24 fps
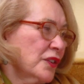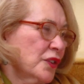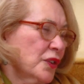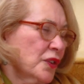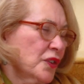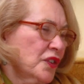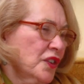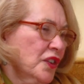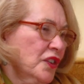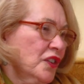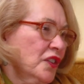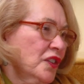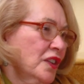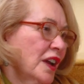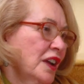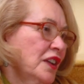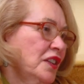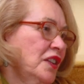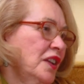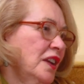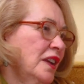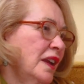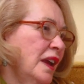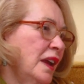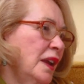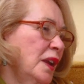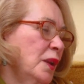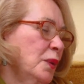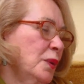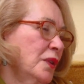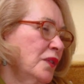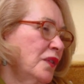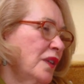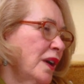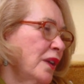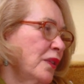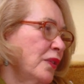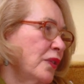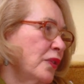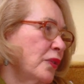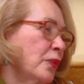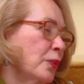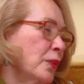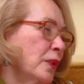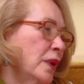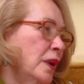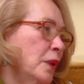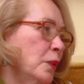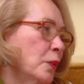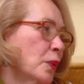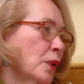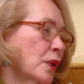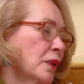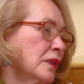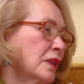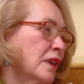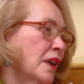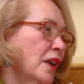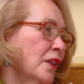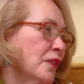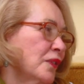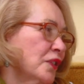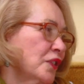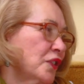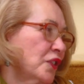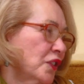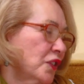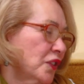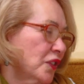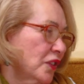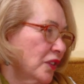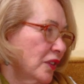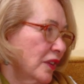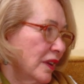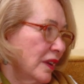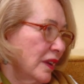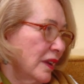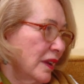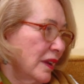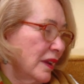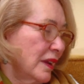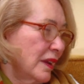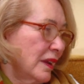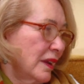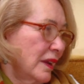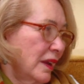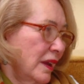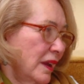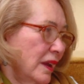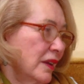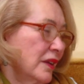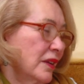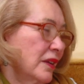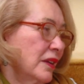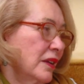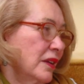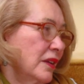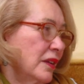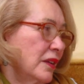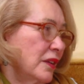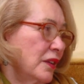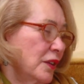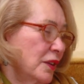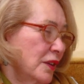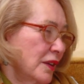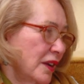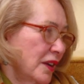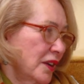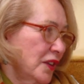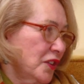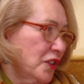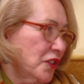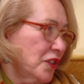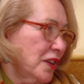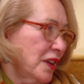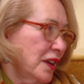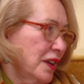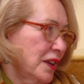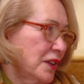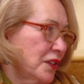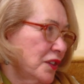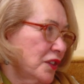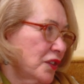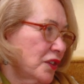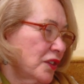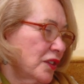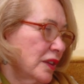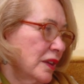So since 1980, we've had 3 world conferences in the United States.